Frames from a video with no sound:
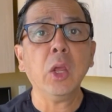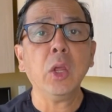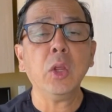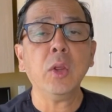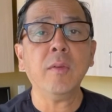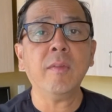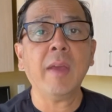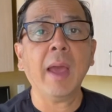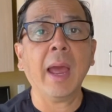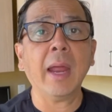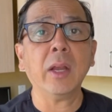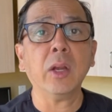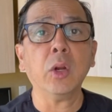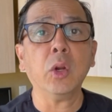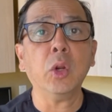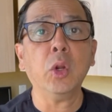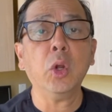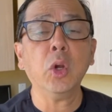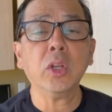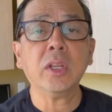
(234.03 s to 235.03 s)
you've got
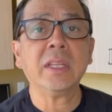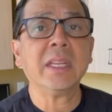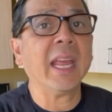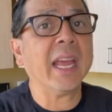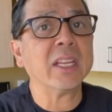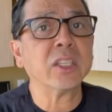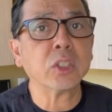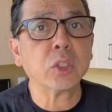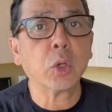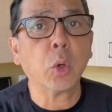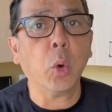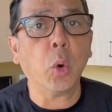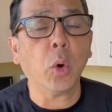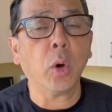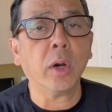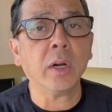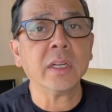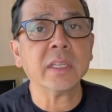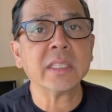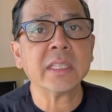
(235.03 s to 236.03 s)
good test
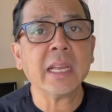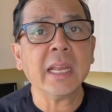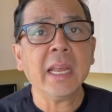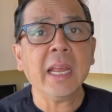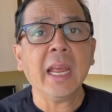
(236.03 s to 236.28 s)
scores,